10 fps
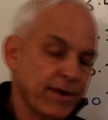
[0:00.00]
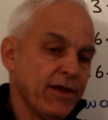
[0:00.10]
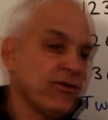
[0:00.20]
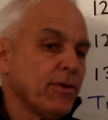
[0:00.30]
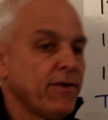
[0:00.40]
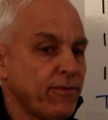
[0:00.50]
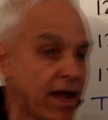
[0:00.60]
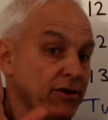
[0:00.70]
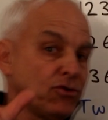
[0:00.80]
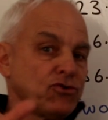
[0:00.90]
Okay, so if we
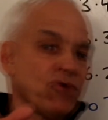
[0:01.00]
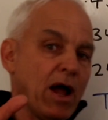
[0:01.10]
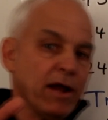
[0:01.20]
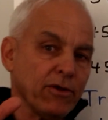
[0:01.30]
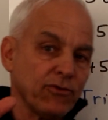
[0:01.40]
had 2 triangles,